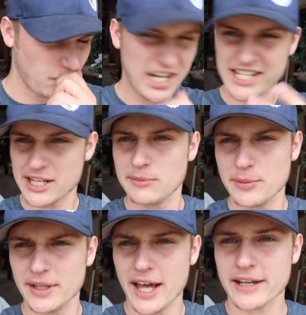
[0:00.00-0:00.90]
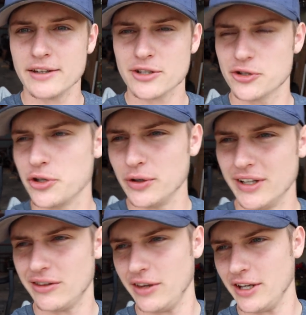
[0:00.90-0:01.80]
You guys seem to be liking this
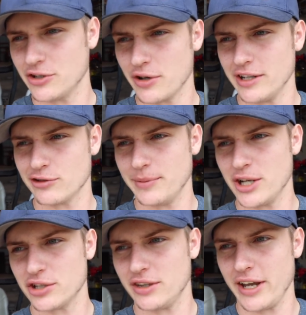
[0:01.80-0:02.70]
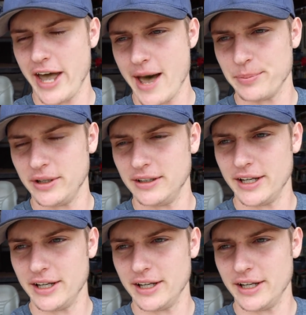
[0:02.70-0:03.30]
dually thing, transformation thing happening